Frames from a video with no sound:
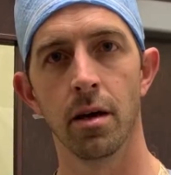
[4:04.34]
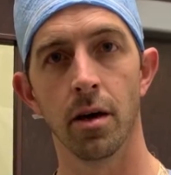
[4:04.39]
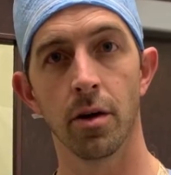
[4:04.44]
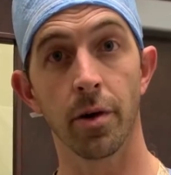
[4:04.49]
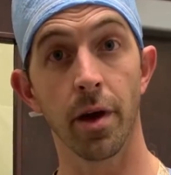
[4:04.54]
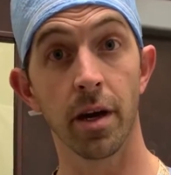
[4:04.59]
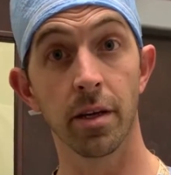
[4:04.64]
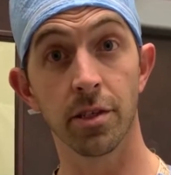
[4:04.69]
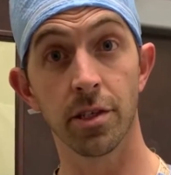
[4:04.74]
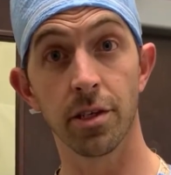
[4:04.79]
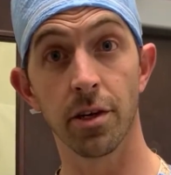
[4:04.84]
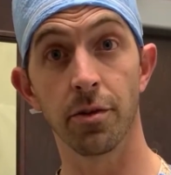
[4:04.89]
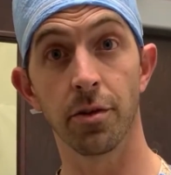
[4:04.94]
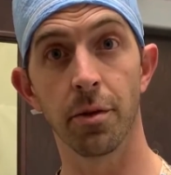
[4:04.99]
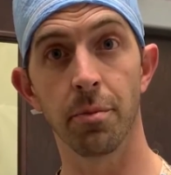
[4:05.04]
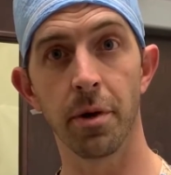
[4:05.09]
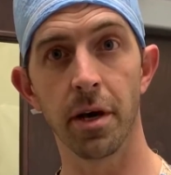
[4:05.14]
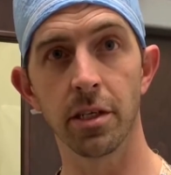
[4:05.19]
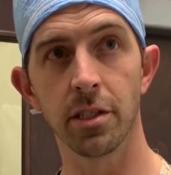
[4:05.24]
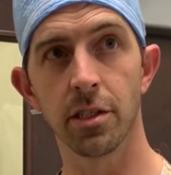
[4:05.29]
Okay, so the
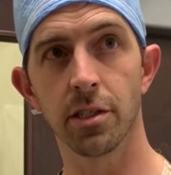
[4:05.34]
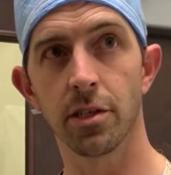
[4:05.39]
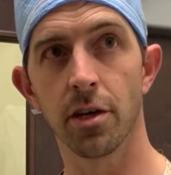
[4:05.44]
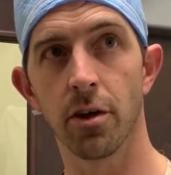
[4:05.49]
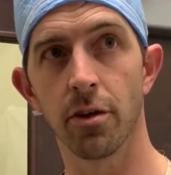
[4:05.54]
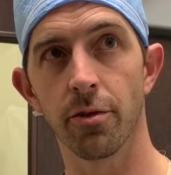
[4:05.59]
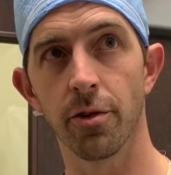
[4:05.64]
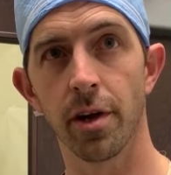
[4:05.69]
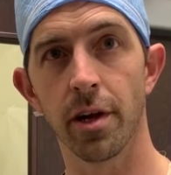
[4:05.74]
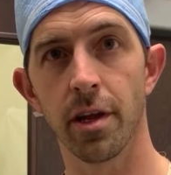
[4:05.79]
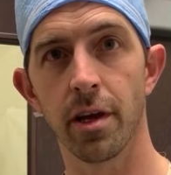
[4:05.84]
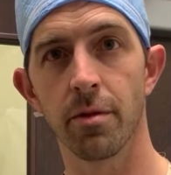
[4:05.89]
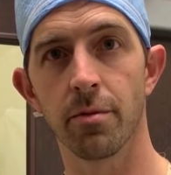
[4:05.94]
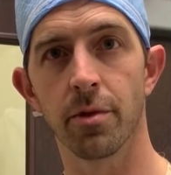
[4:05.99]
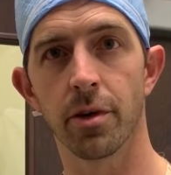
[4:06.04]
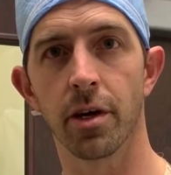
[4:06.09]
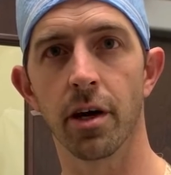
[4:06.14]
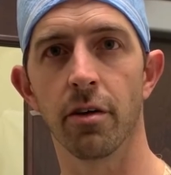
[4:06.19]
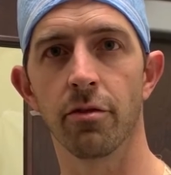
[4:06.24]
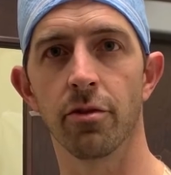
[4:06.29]
patient's already in
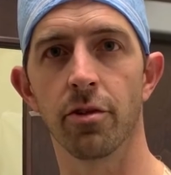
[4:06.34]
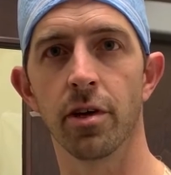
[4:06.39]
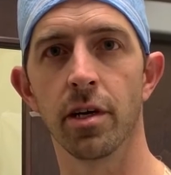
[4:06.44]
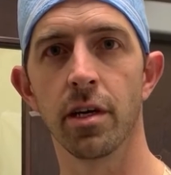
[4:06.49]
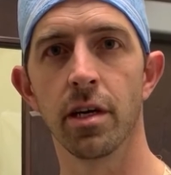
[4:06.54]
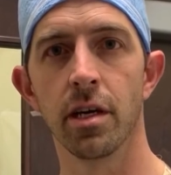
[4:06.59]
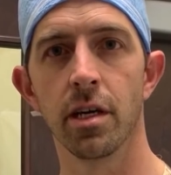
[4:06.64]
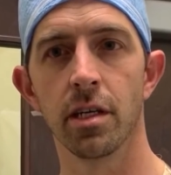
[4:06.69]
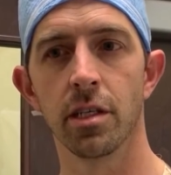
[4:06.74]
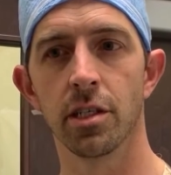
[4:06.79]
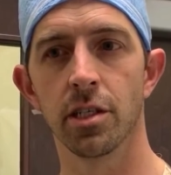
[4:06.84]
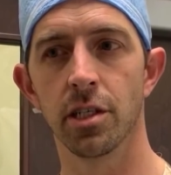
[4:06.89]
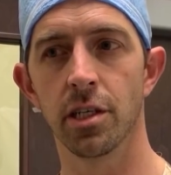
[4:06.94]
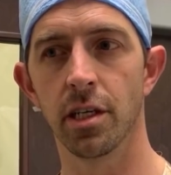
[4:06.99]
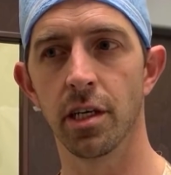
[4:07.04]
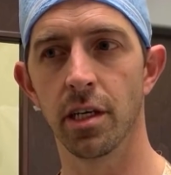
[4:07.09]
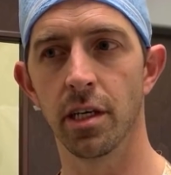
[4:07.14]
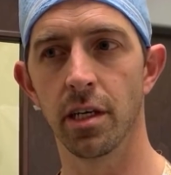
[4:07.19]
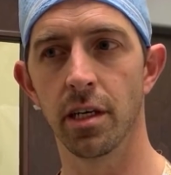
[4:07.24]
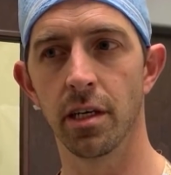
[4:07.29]
recovery.
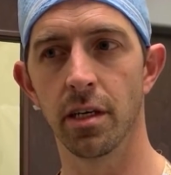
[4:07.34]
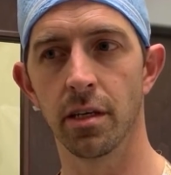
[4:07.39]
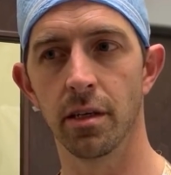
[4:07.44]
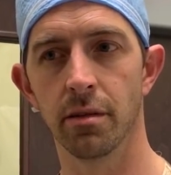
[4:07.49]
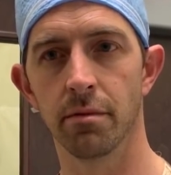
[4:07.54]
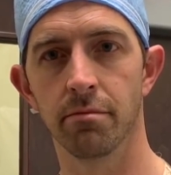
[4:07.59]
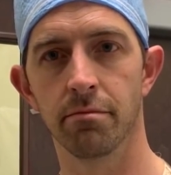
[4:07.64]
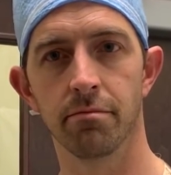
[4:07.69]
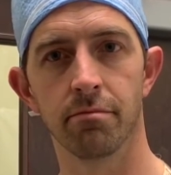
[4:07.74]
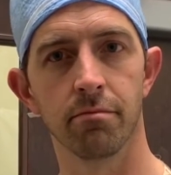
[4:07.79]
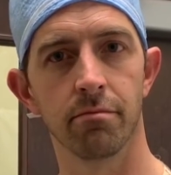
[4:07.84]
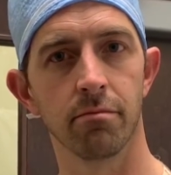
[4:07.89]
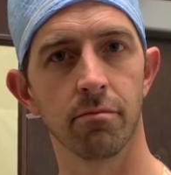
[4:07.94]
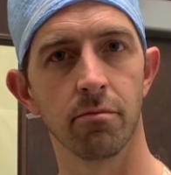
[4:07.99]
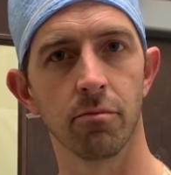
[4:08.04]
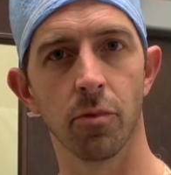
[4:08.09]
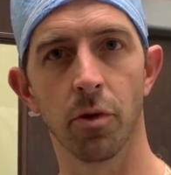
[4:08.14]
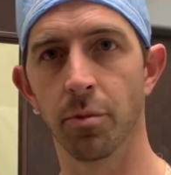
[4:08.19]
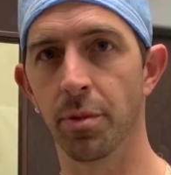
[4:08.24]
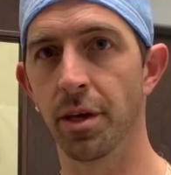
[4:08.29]
She
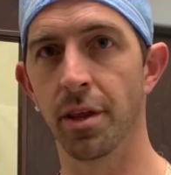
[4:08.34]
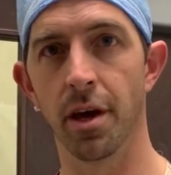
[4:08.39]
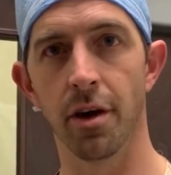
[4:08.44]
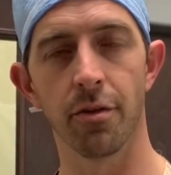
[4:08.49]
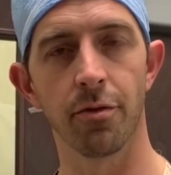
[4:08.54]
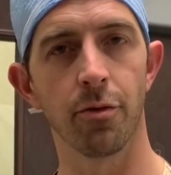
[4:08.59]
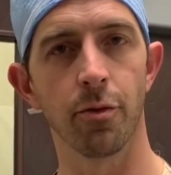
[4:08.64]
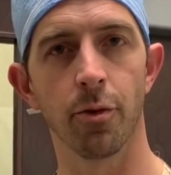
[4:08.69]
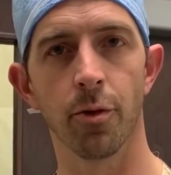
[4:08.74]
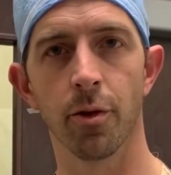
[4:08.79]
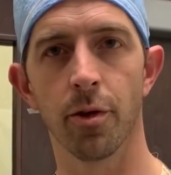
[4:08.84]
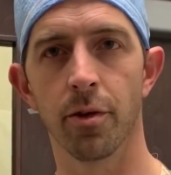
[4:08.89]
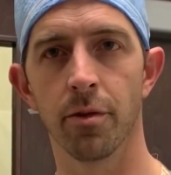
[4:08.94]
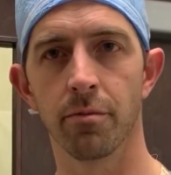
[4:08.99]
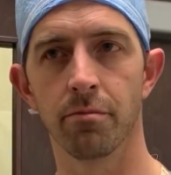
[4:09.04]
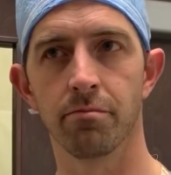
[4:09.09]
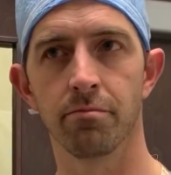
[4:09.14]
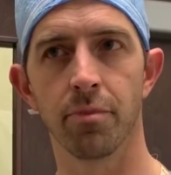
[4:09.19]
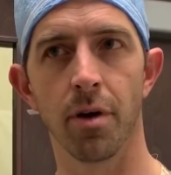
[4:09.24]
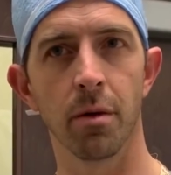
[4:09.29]
will be there for
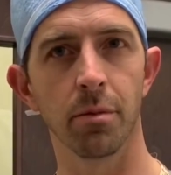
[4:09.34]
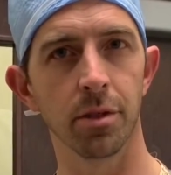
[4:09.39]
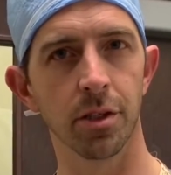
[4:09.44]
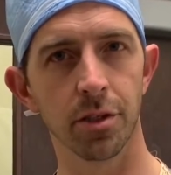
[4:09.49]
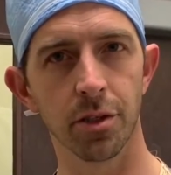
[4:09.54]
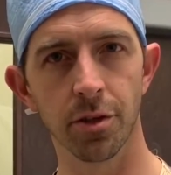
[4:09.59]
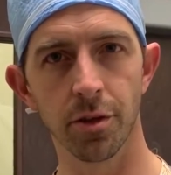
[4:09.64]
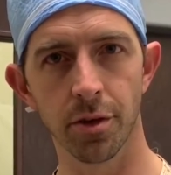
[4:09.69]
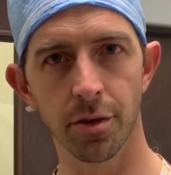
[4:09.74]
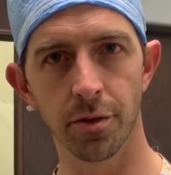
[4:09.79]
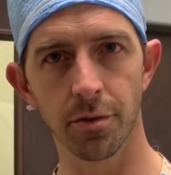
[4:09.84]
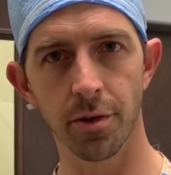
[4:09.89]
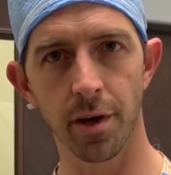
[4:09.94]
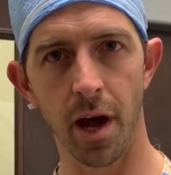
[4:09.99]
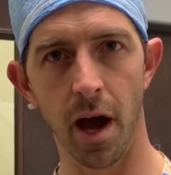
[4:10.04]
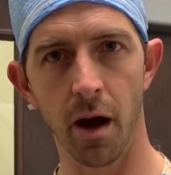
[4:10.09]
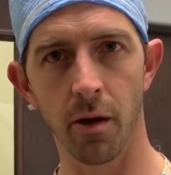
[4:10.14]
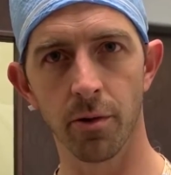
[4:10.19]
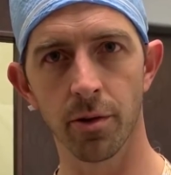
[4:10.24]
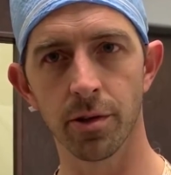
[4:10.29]
probably two to three
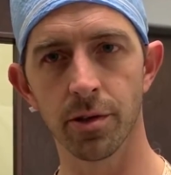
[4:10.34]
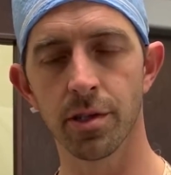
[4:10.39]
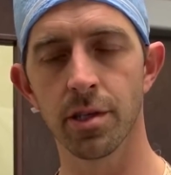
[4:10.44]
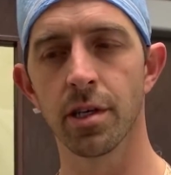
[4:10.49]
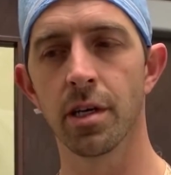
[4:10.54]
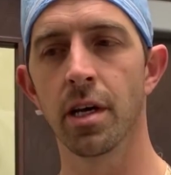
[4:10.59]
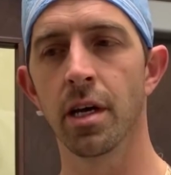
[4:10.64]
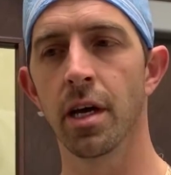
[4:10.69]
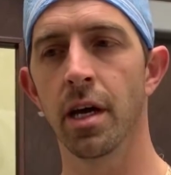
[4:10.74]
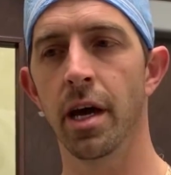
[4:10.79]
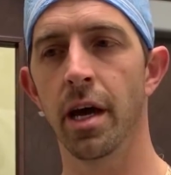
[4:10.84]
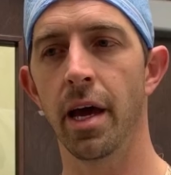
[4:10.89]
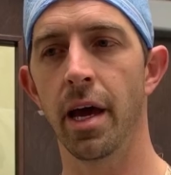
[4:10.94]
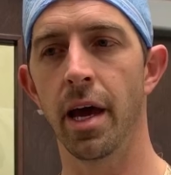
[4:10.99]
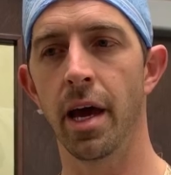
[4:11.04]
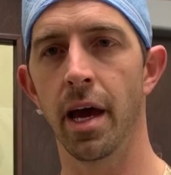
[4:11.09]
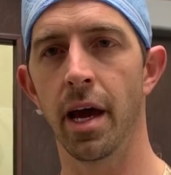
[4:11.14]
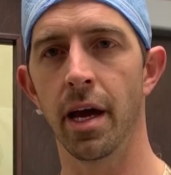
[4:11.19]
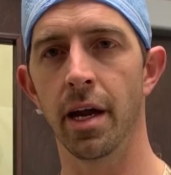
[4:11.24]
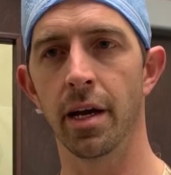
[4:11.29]
hours
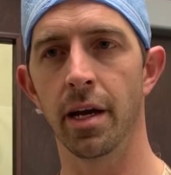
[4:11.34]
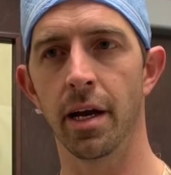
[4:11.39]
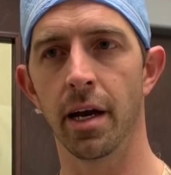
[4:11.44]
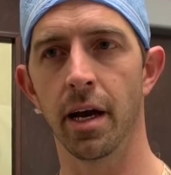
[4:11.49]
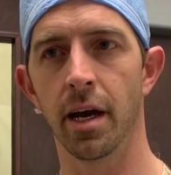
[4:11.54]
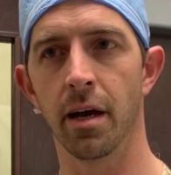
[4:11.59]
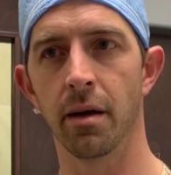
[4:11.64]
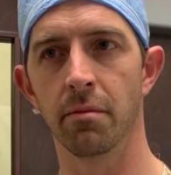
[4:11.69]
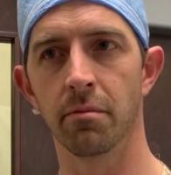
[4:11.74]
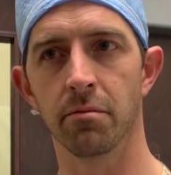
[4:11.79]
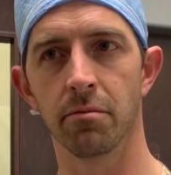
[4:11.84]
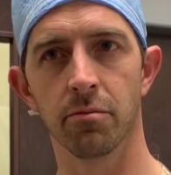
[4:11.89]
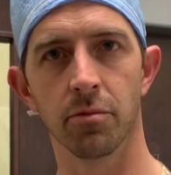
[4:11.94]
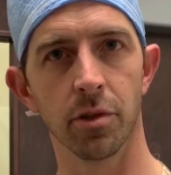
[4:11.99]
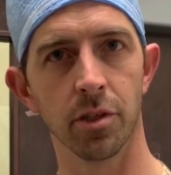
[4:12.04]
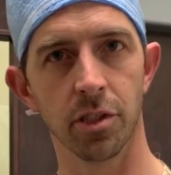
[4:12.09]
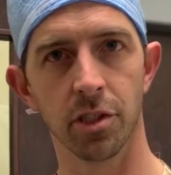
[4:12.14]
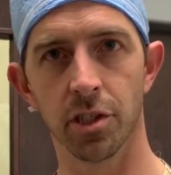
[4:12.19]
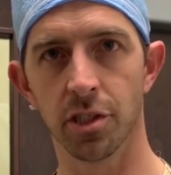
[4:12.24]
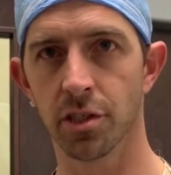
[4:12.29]
and um,
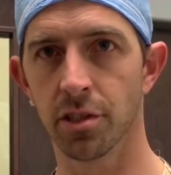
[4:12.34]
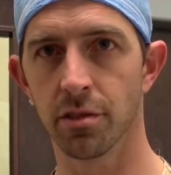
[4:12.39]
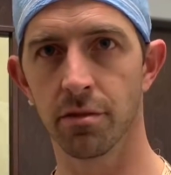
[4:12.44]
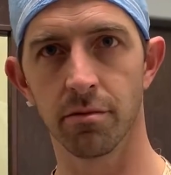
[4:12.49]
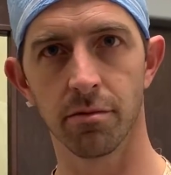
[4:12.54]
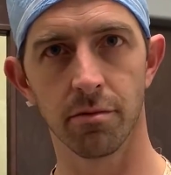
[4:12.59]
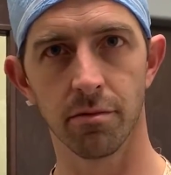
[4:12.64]
really just